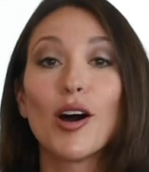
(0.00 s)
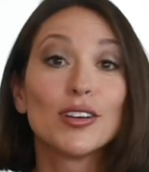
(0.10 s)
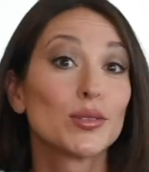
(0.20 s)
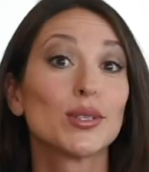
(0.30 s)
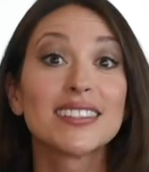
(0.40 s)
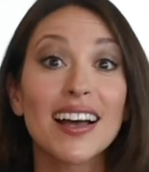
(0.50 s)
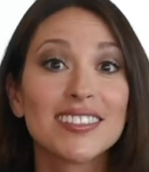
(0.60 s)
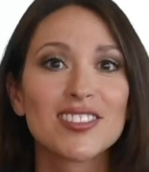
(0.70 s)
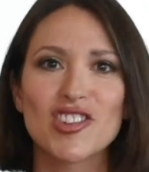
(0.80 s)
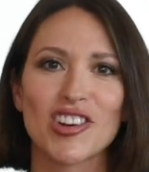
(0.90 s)
also a
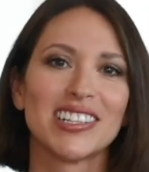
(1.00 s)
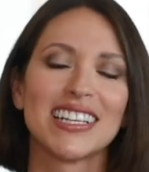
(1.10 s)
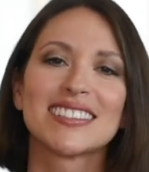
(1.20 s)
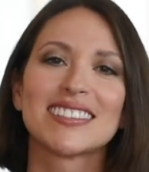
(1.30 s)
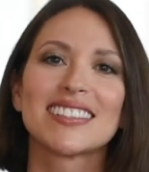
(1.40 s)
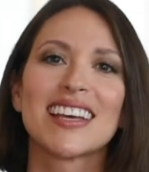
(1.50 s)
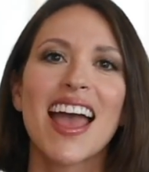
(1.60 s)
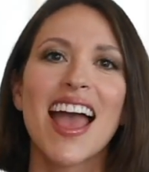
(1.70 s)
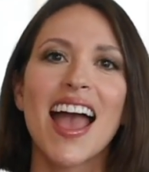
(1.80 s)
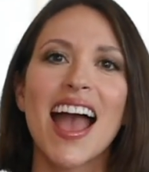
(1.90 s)
science journalist.
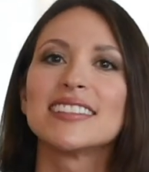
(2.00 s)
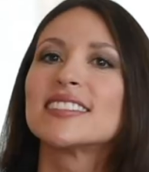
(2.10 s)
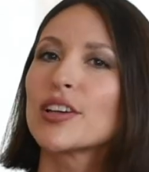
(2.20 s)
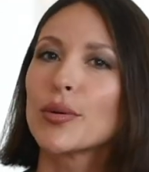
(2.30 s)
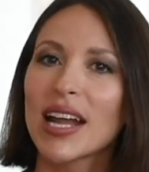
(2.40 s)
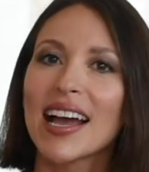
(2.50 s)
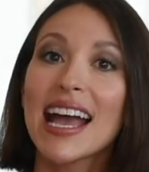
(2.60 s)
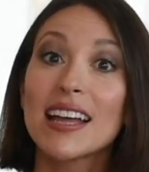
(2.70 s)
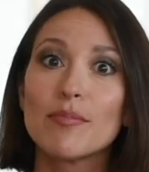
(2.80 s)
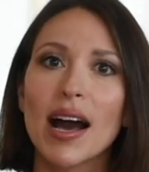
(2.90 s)
And so when I
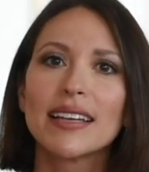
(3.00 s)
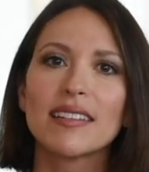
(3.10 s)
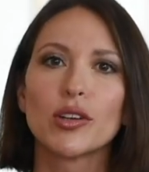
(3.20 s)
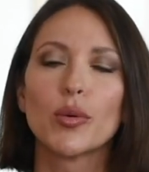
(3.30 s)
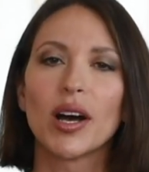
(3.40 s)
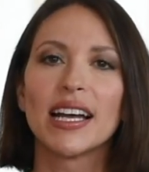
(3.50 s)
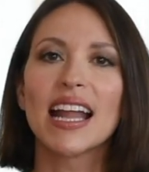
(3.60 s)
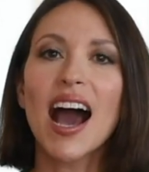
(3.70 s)
had my little one,